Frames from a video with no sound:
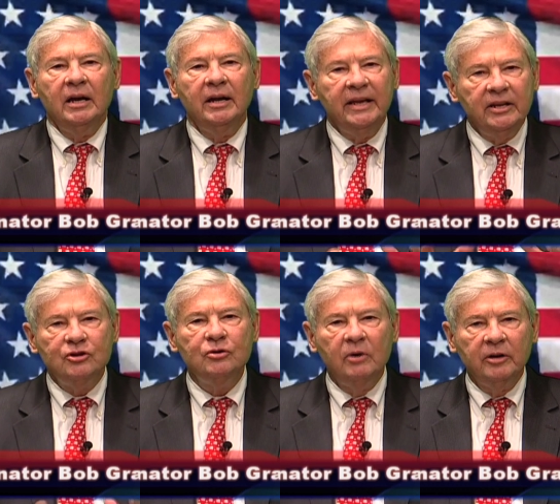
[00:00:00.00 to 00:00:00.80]
in
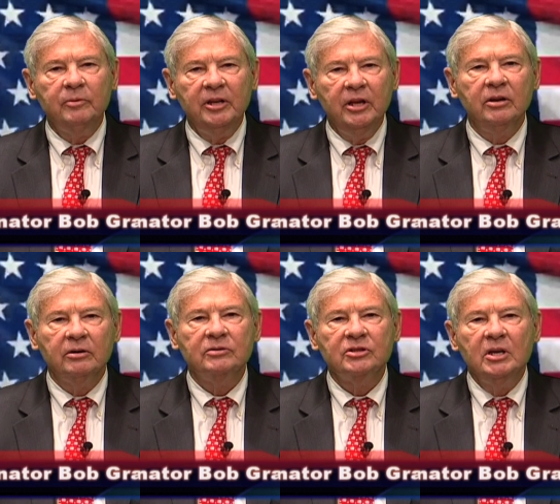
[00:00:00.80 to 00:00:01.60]
200
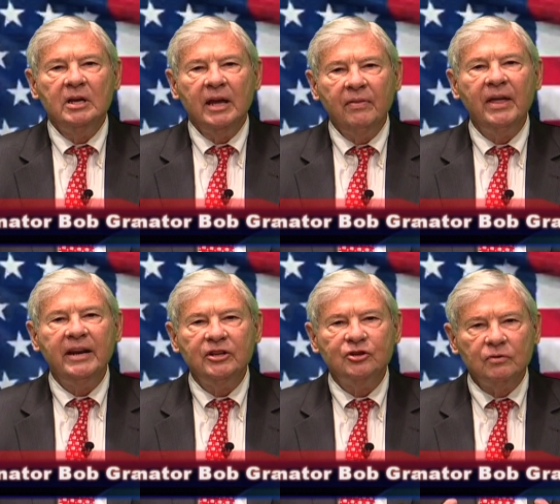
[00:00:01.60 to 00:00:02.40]
years, and that
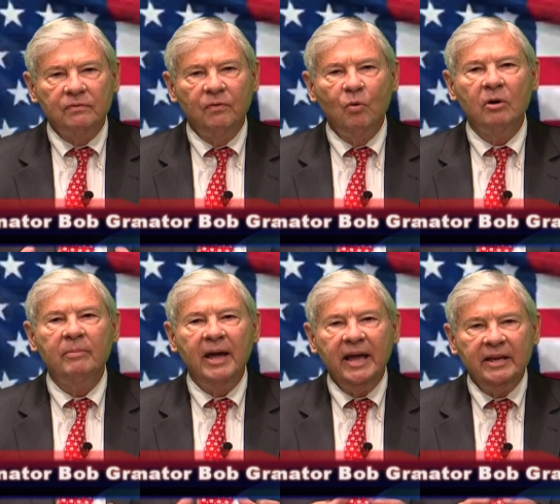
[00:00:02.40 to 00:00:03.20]
is to form
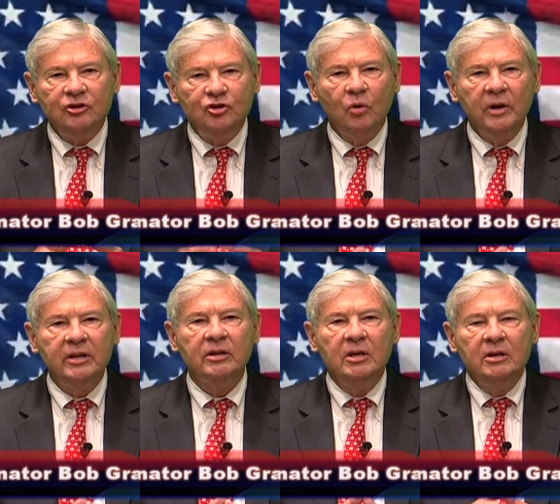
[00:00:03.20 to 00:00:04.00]
a
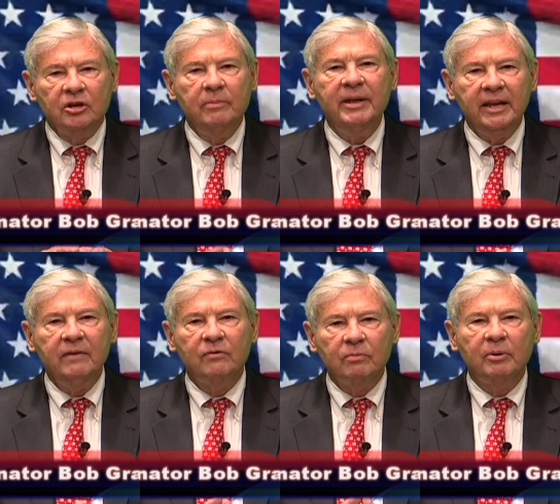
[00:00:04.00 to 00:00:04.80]
joint committee
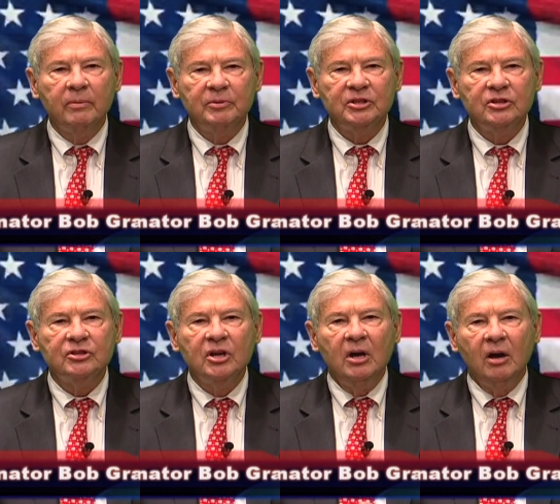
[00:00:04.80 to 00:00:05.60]
for
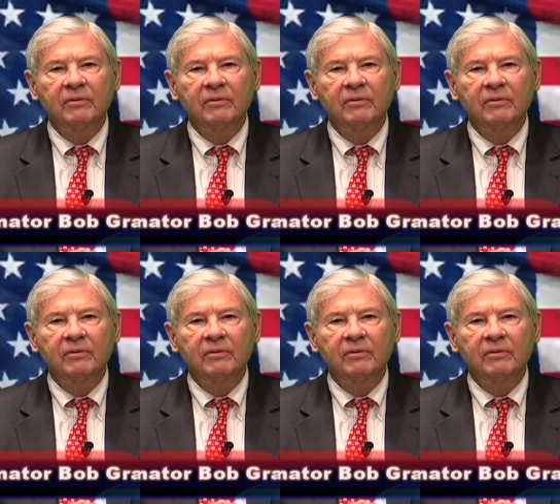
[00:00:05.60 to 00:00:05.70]
purposes of